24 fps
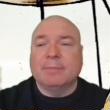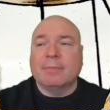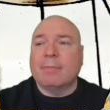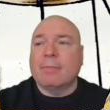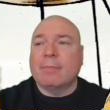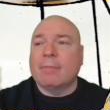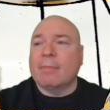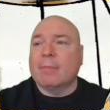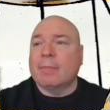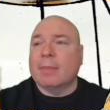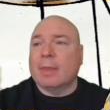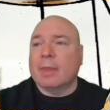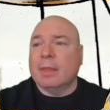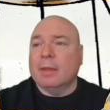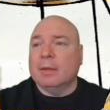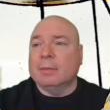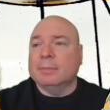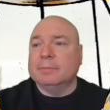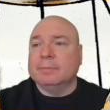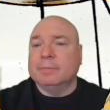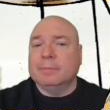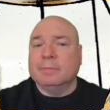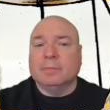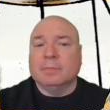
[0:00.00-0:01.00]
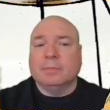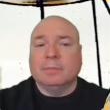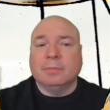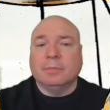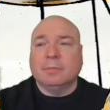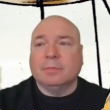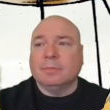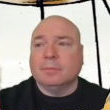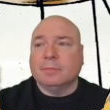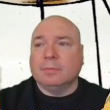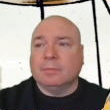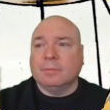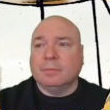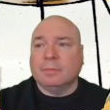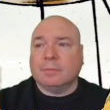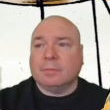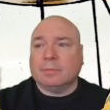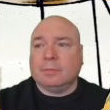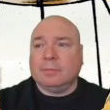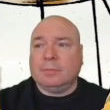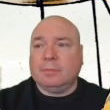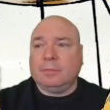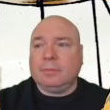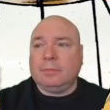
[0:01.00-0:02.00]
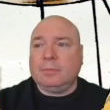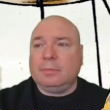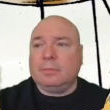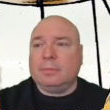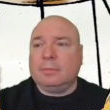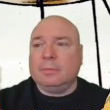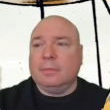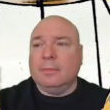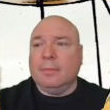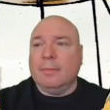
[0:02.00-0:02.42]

Nothing is said.